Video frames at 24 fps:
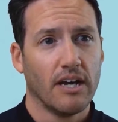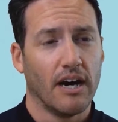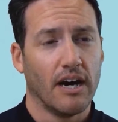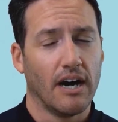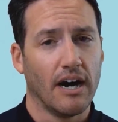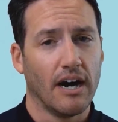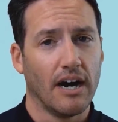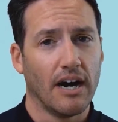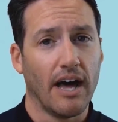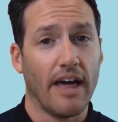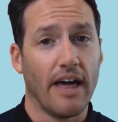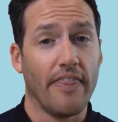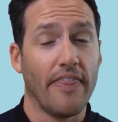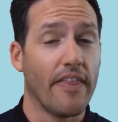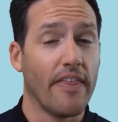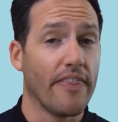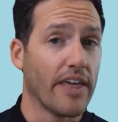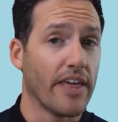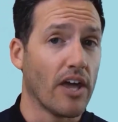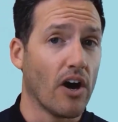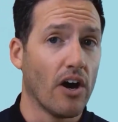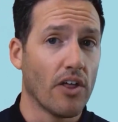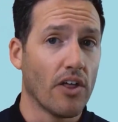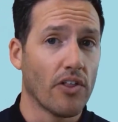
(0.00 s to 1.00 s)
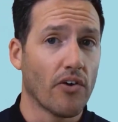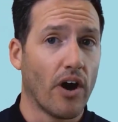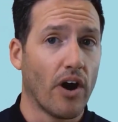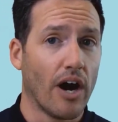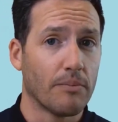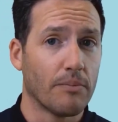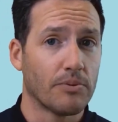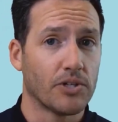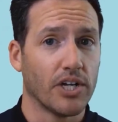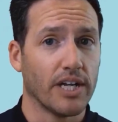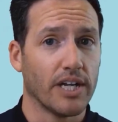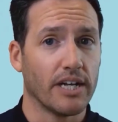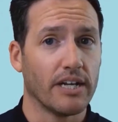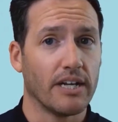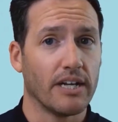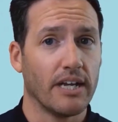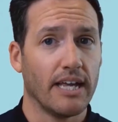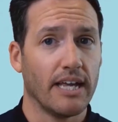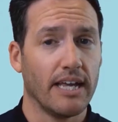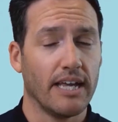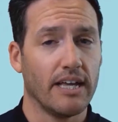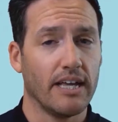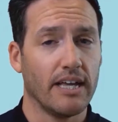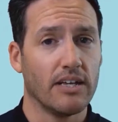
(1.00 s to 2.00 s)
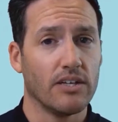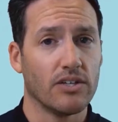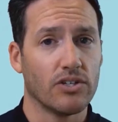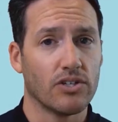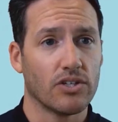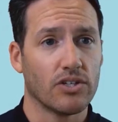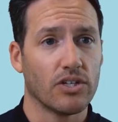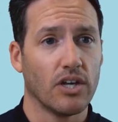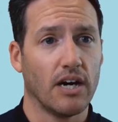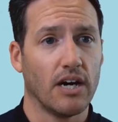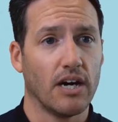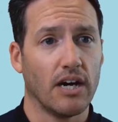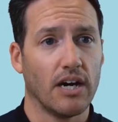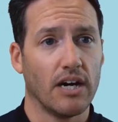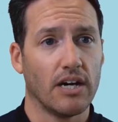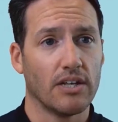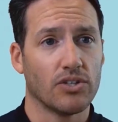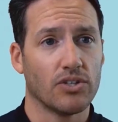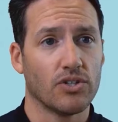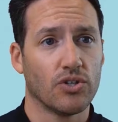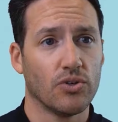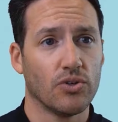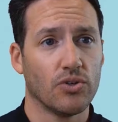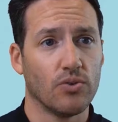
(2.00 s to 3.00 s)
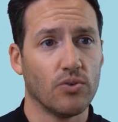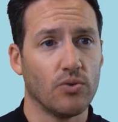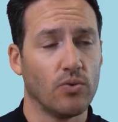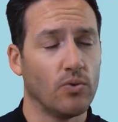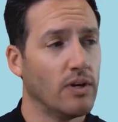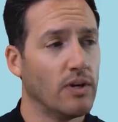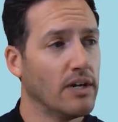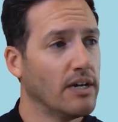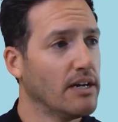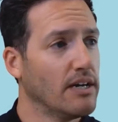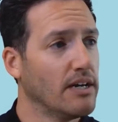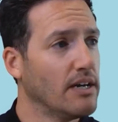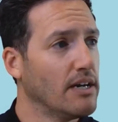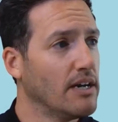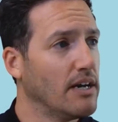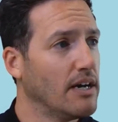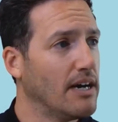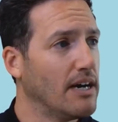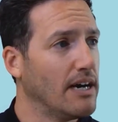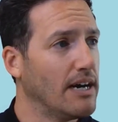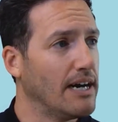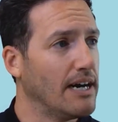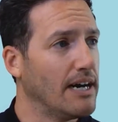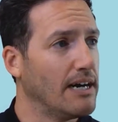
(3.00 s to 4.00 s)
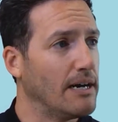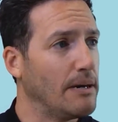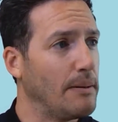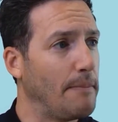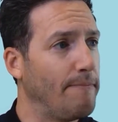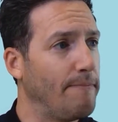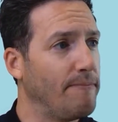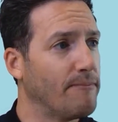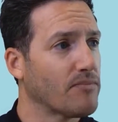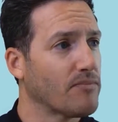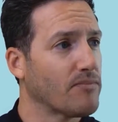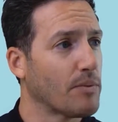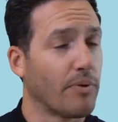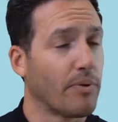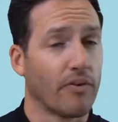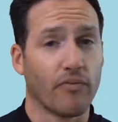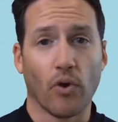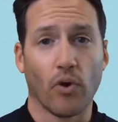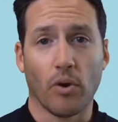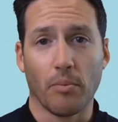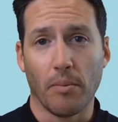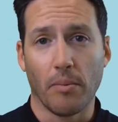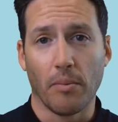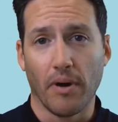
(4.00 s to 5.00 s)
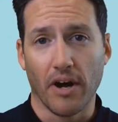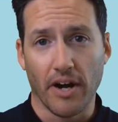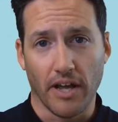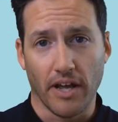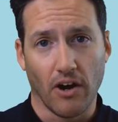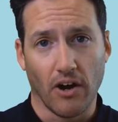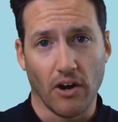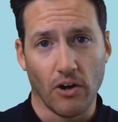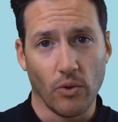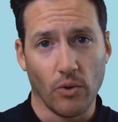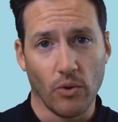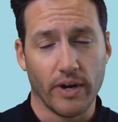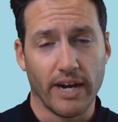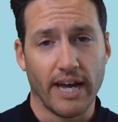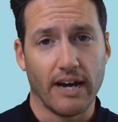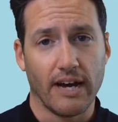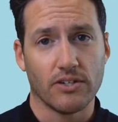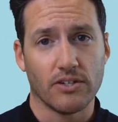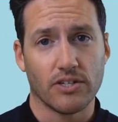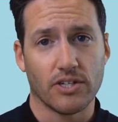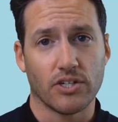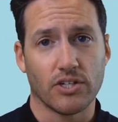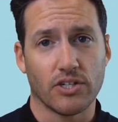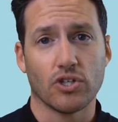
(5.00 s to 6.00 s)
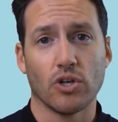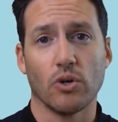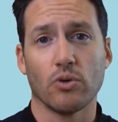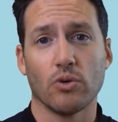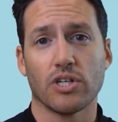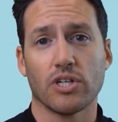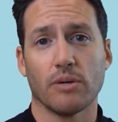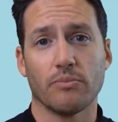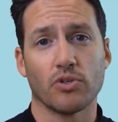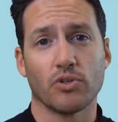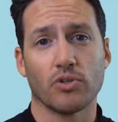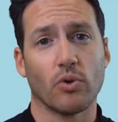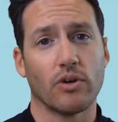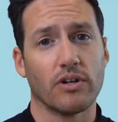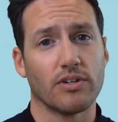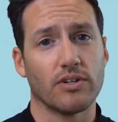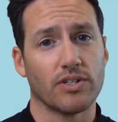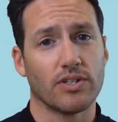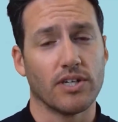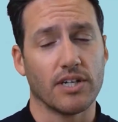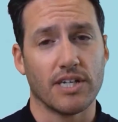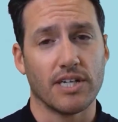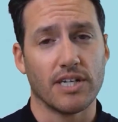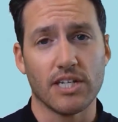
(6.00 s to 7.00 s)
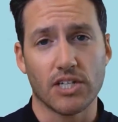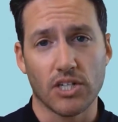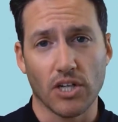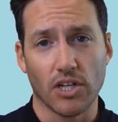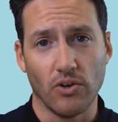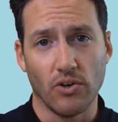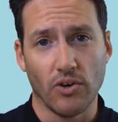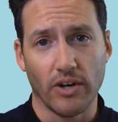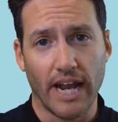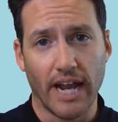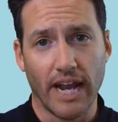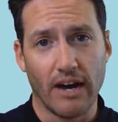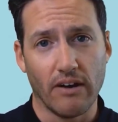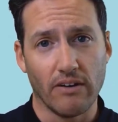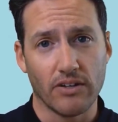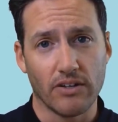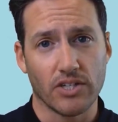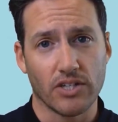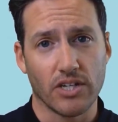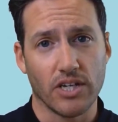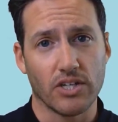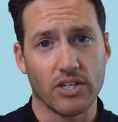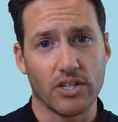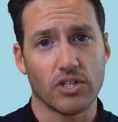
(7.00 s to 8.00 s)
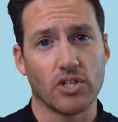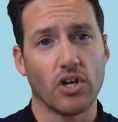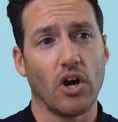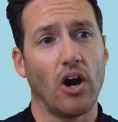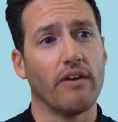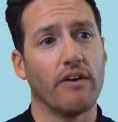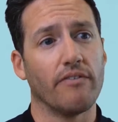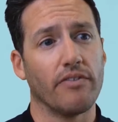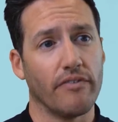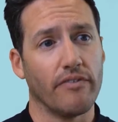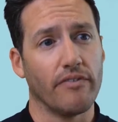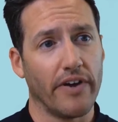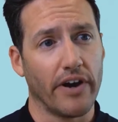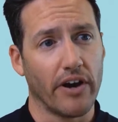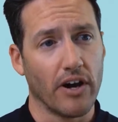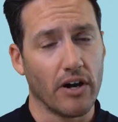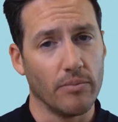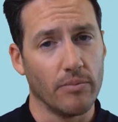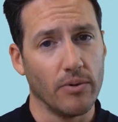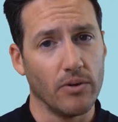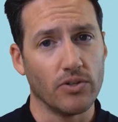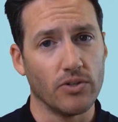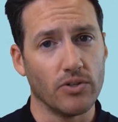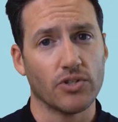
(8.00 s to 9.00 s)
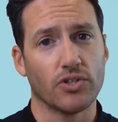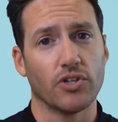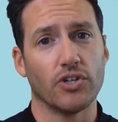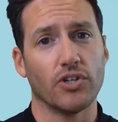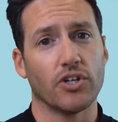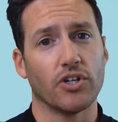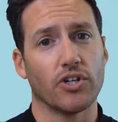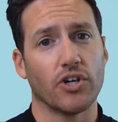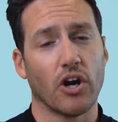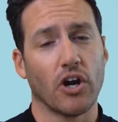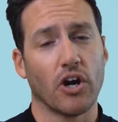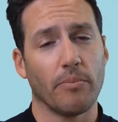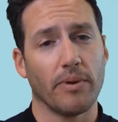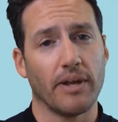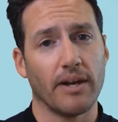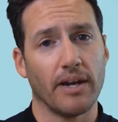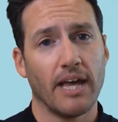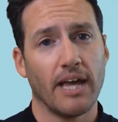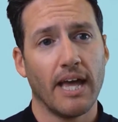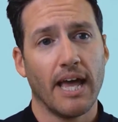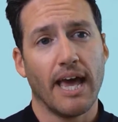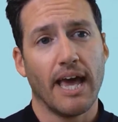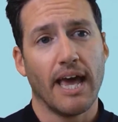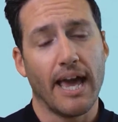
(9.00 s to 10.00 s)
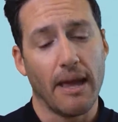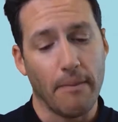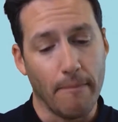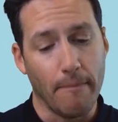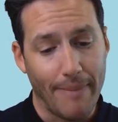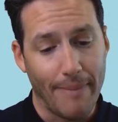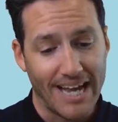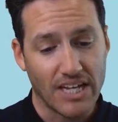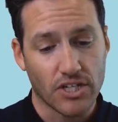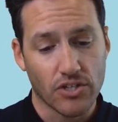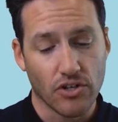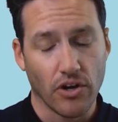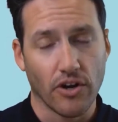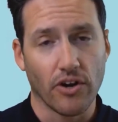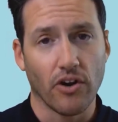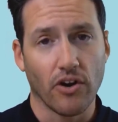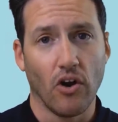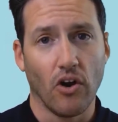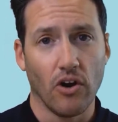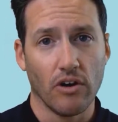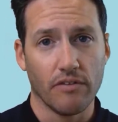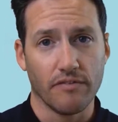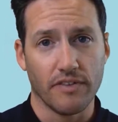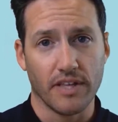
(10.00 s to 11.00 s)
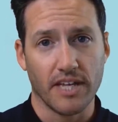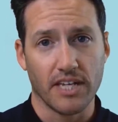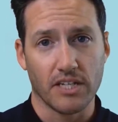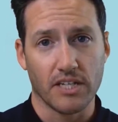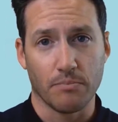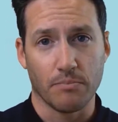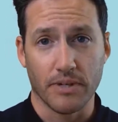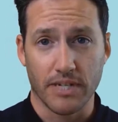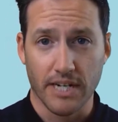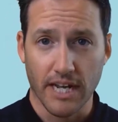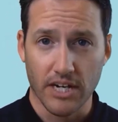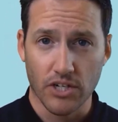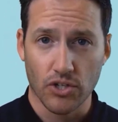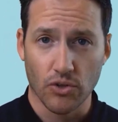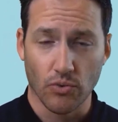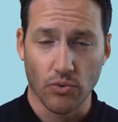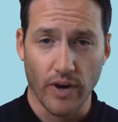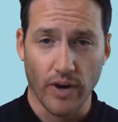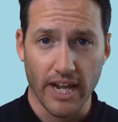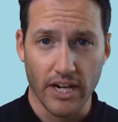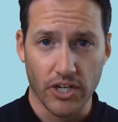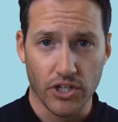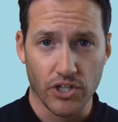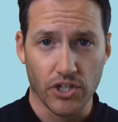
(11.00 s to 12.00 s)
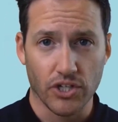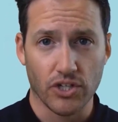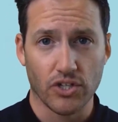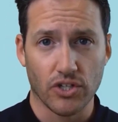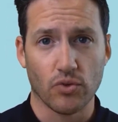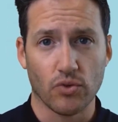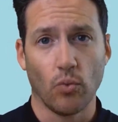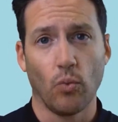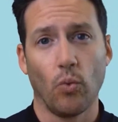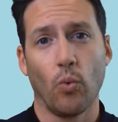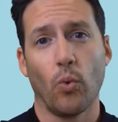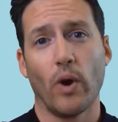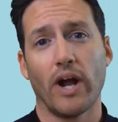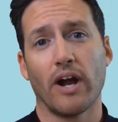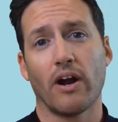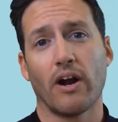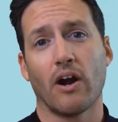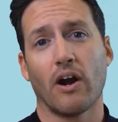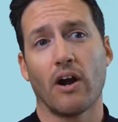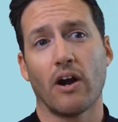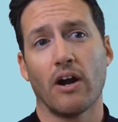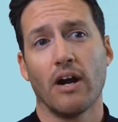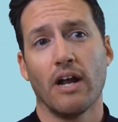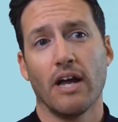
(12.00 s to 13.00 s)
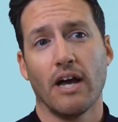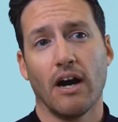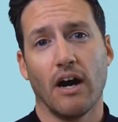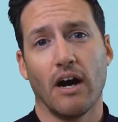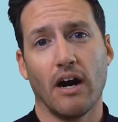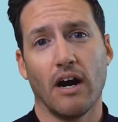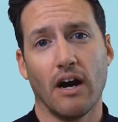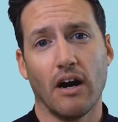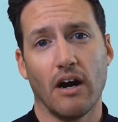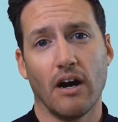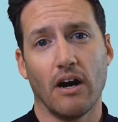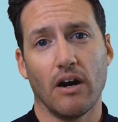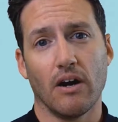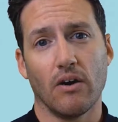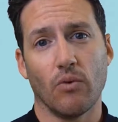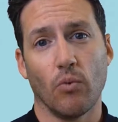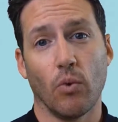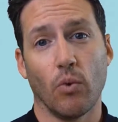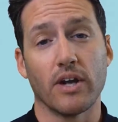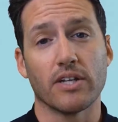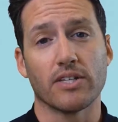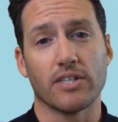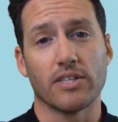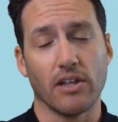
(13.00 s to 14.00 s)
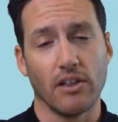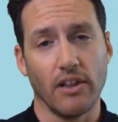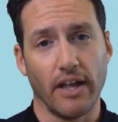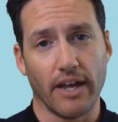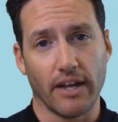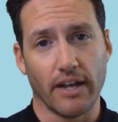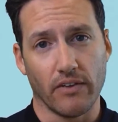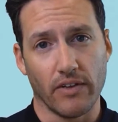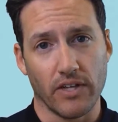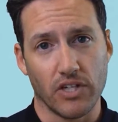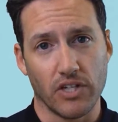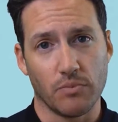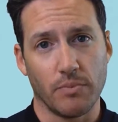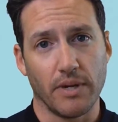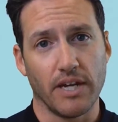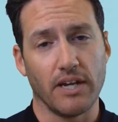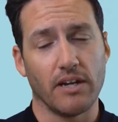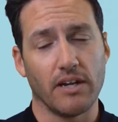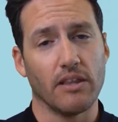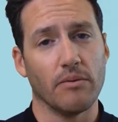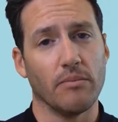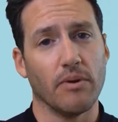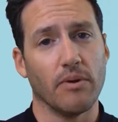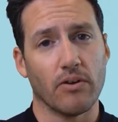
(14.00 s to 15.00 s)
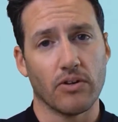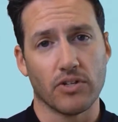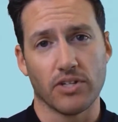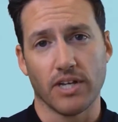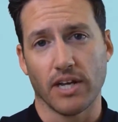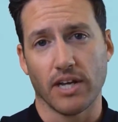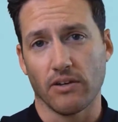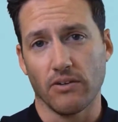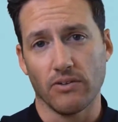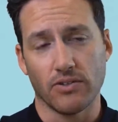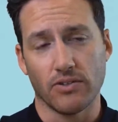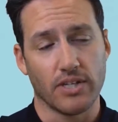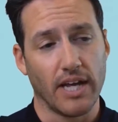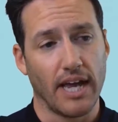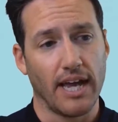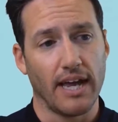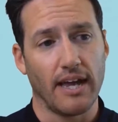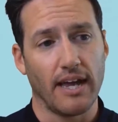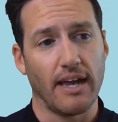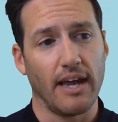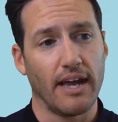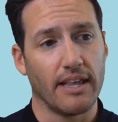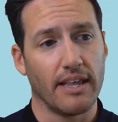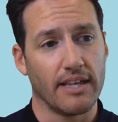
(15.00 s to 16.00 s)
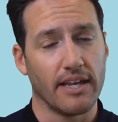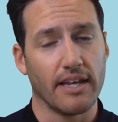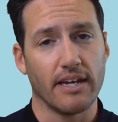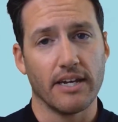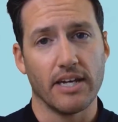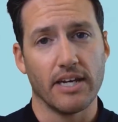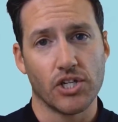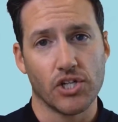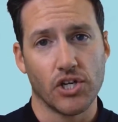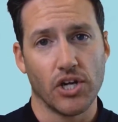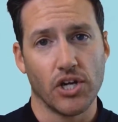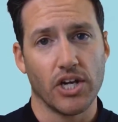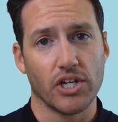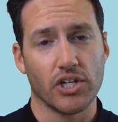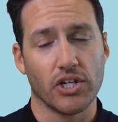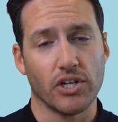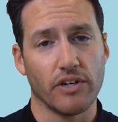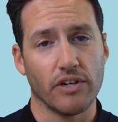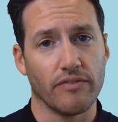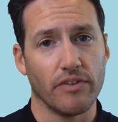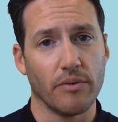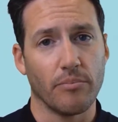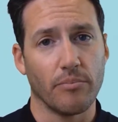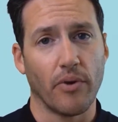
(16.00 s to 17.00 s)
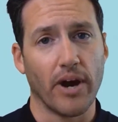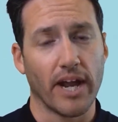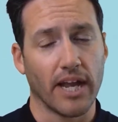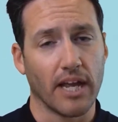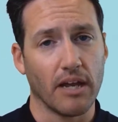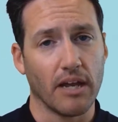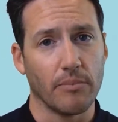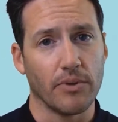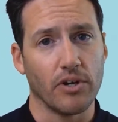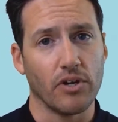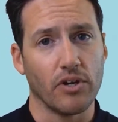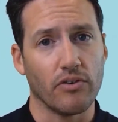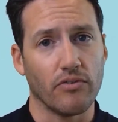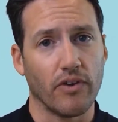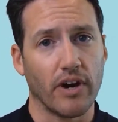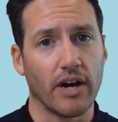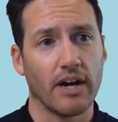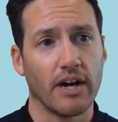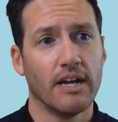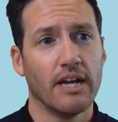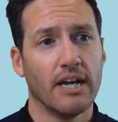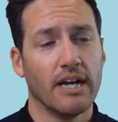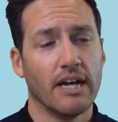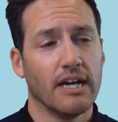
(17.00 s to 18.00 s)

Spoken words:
And then the other option is to perform a Monte Carlo analysis, so some sort of statistical analysis of the variables to determine, hey, based on all of these potential ranges, what is the likely speed of the motorcycle, say, at the initiation of the braking maneuver.